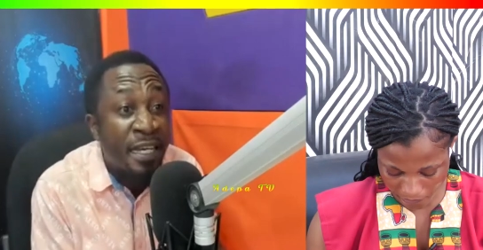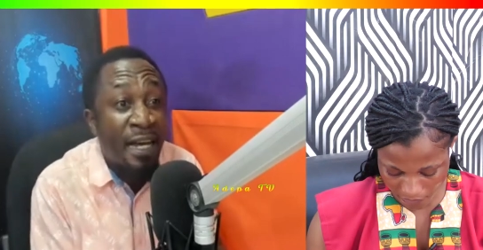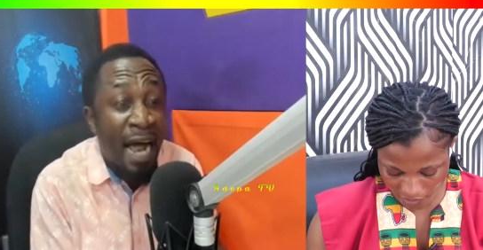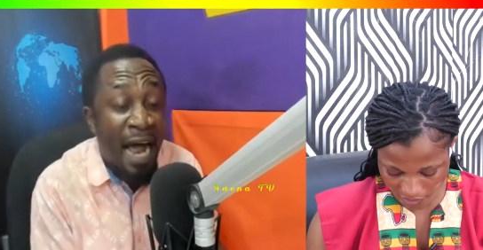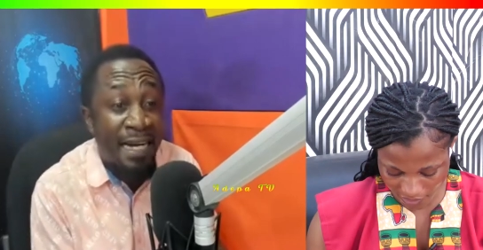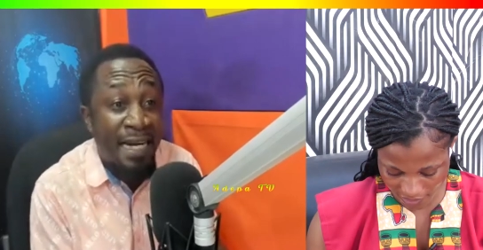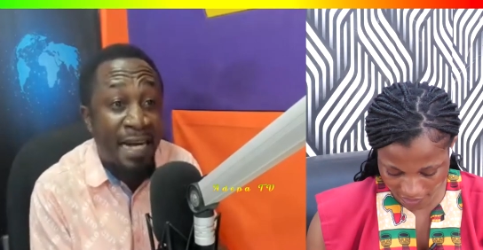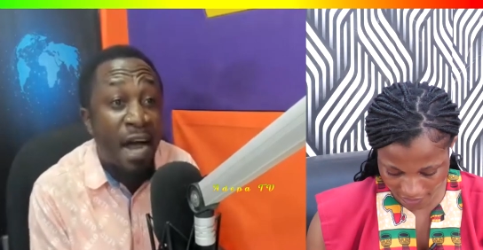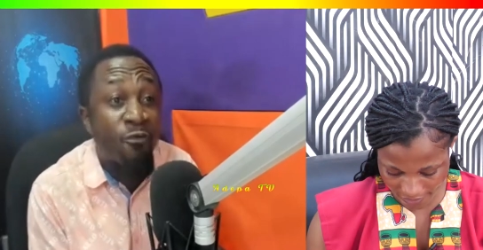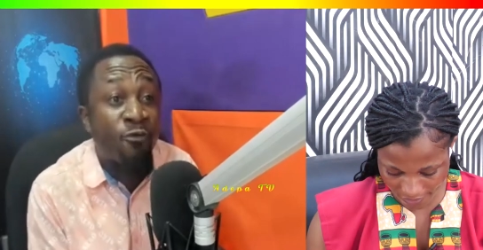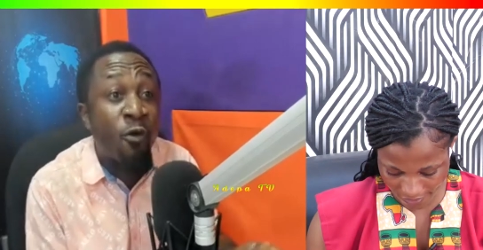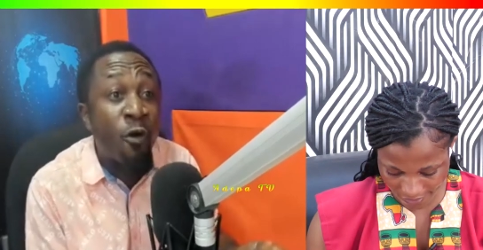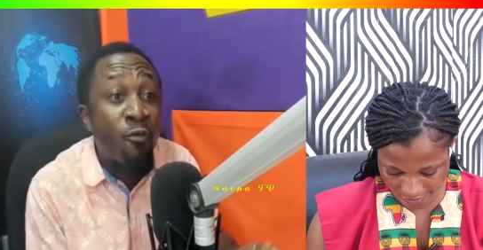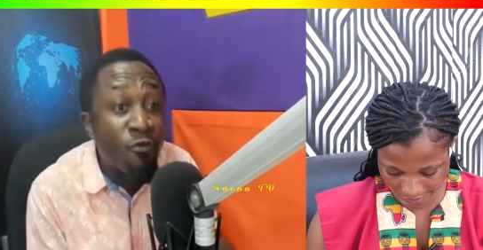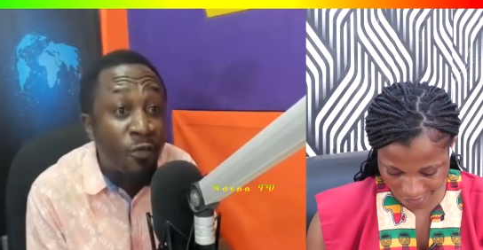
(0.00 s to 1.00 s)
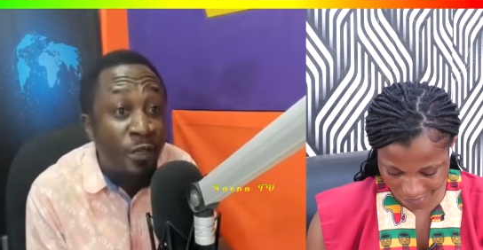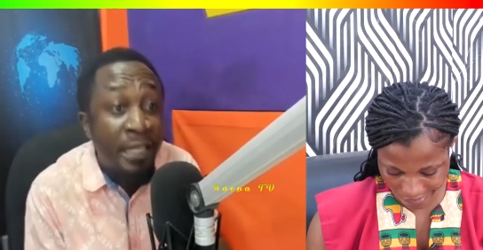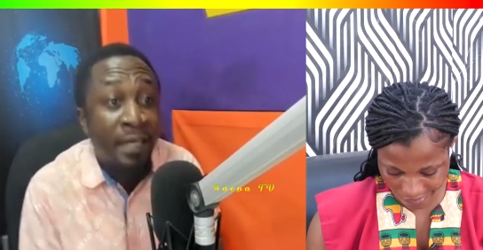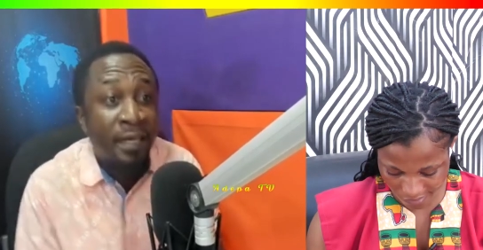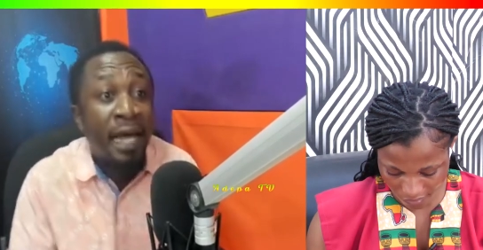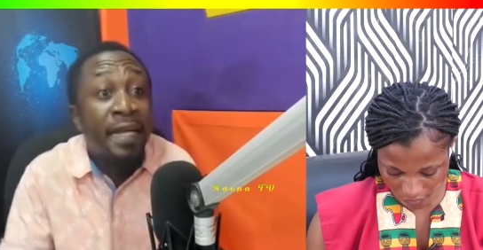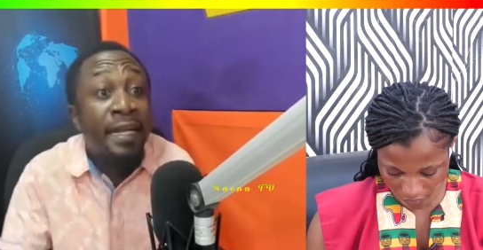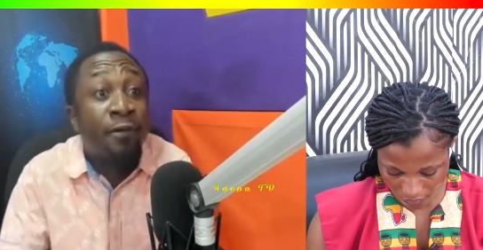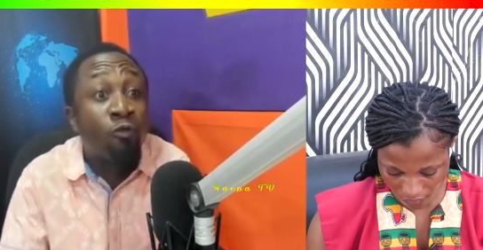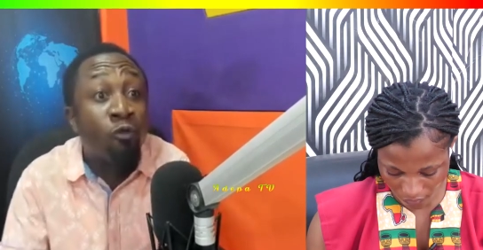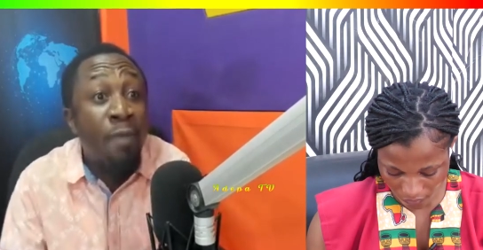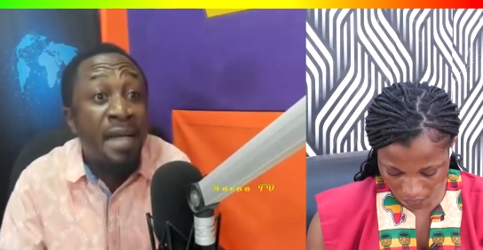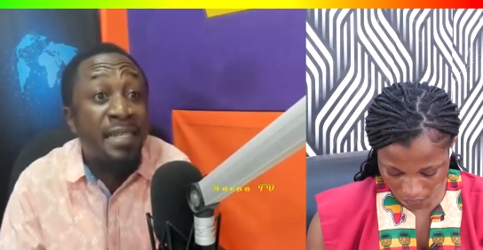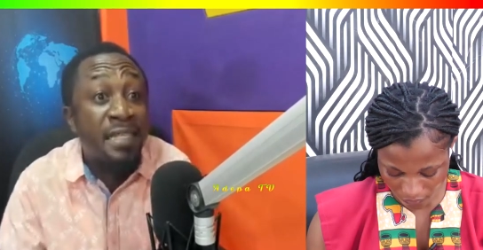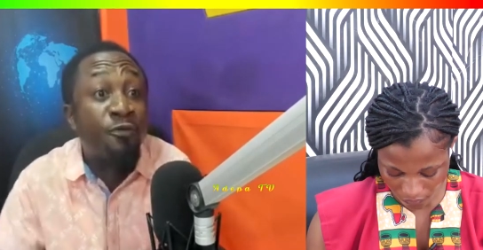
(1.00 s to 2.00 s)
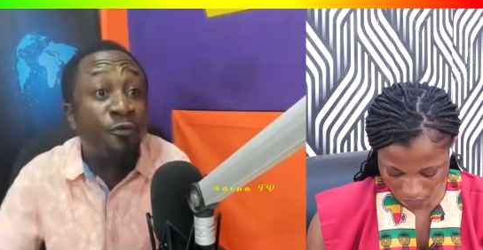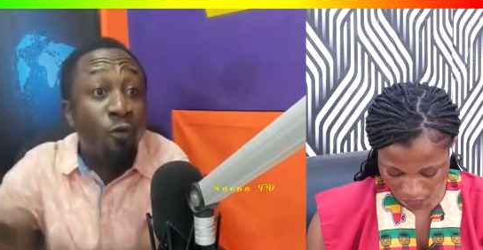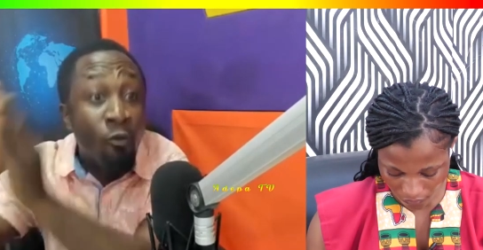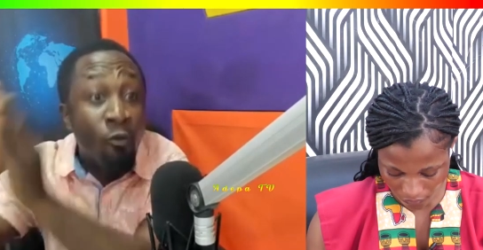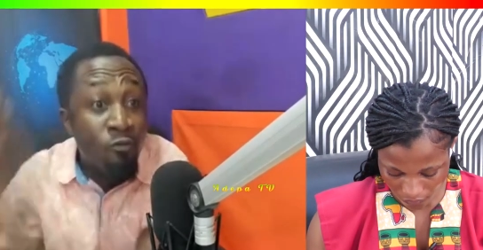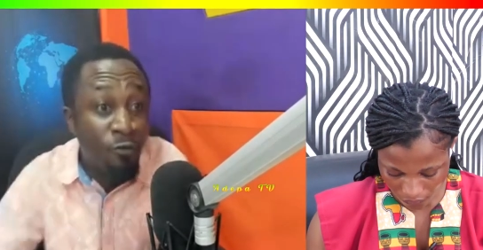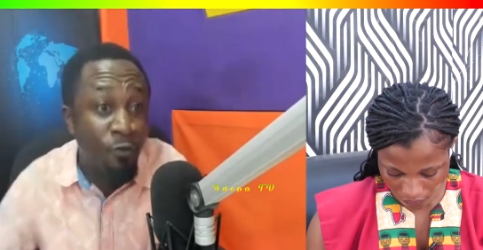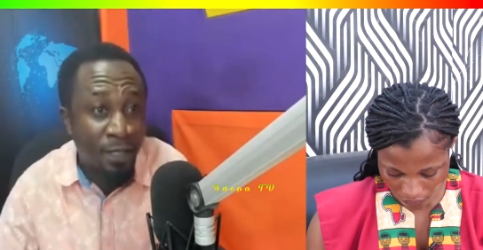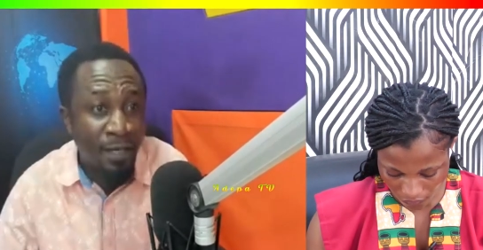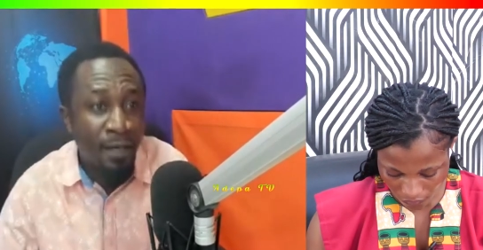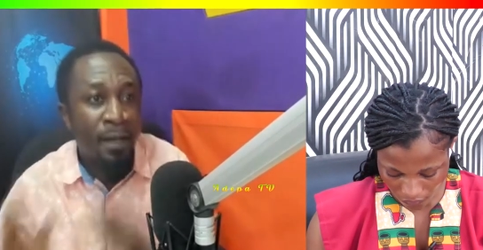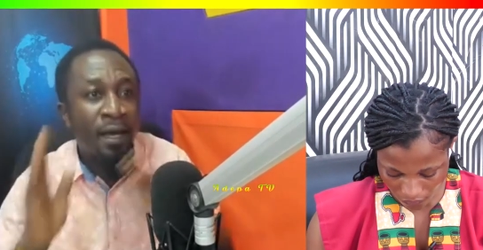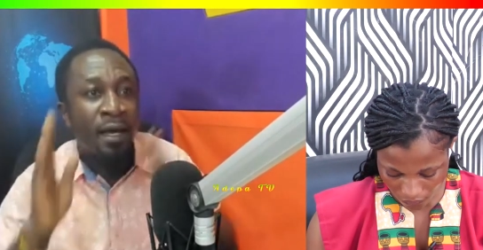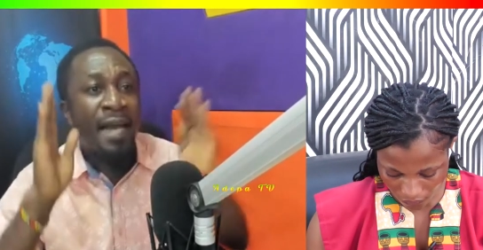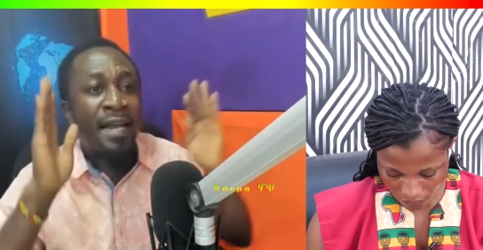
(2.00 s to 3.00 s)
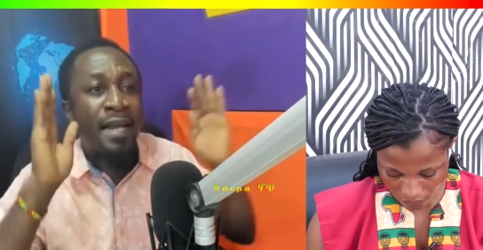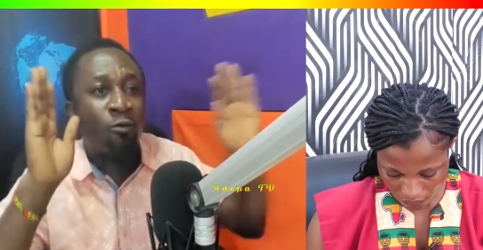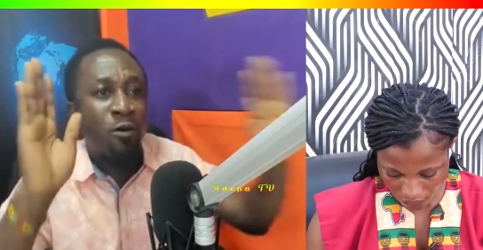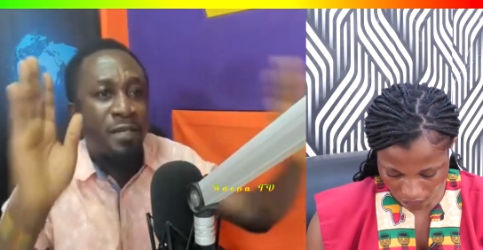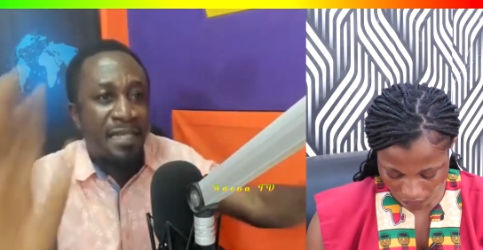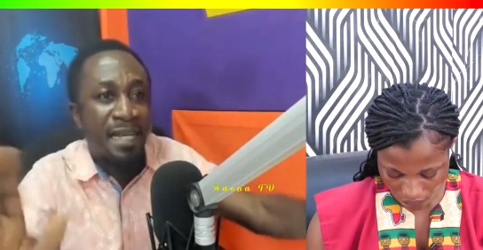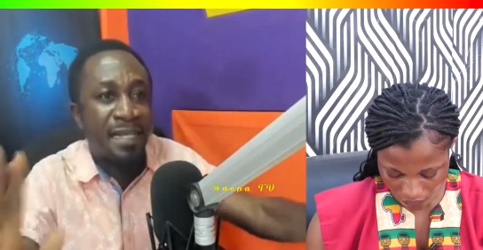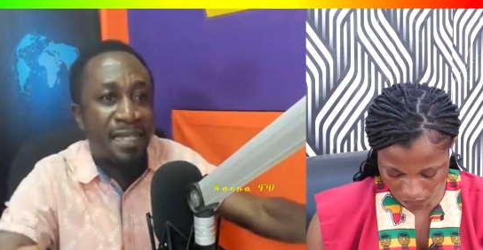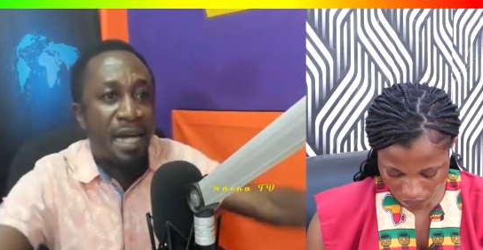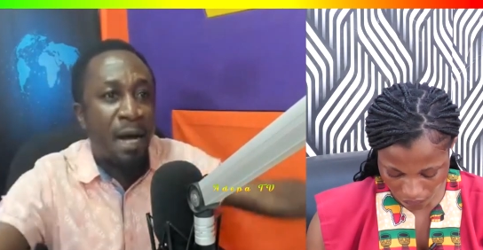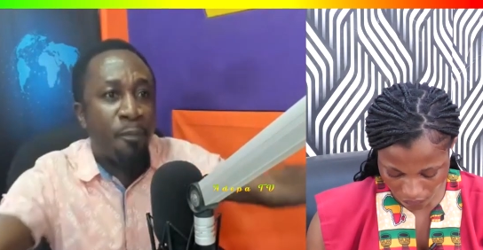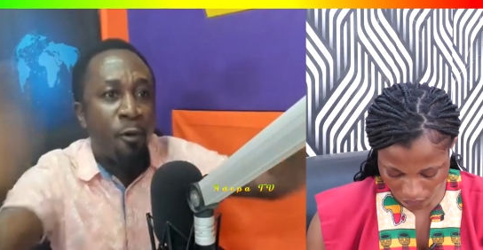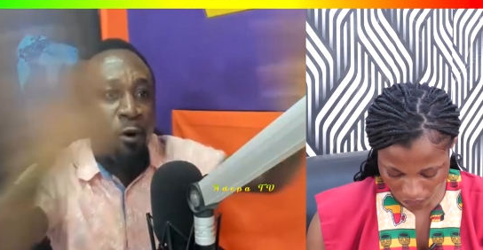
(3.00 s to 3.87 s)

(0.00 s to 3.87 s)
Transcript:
Speaker 1: akrafo movie, any kumasi for movie and e ko set up